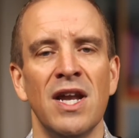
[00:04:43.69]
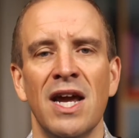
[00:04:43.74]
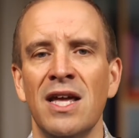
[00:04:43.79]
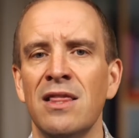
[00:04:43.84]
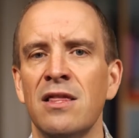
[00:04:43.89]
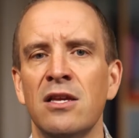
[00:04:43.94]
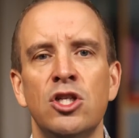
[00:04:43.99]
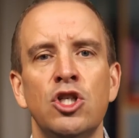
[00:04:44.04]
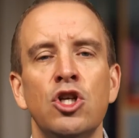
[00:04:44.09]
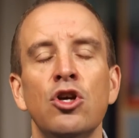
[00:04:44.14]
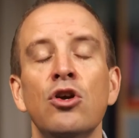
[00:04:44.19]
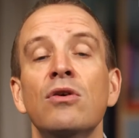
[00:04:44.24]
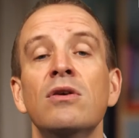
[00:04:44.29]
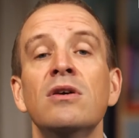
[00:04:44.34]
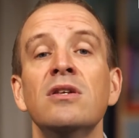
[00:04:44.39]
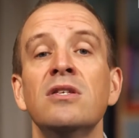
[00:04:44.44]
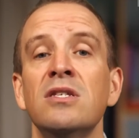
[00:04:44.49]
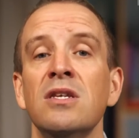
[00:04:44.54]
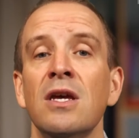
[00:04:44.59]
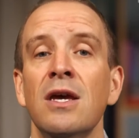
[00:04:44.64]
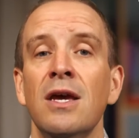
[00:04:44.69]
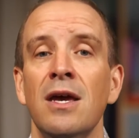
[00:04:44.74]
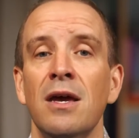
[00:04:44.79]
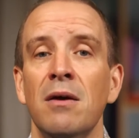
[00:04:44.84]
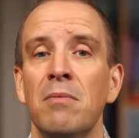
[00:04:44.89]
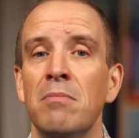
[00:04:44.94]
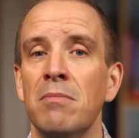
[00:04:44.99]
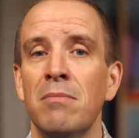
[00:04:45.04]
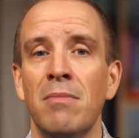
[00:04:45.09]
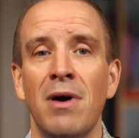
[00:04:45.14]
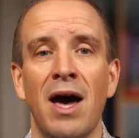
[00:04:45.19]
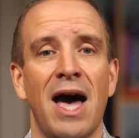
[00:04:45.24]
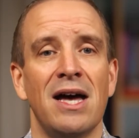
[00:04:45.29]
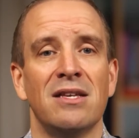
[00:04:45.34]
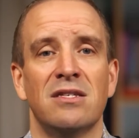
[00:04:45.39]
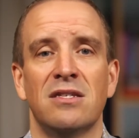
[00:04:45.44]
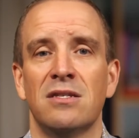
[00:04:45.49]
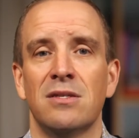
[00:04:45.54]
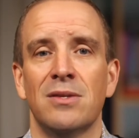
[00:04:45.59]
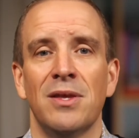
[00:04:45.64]
And the jurors
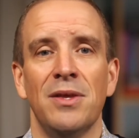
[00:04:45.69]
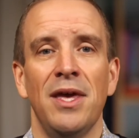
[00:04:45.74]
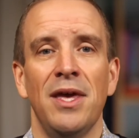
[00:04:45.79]
must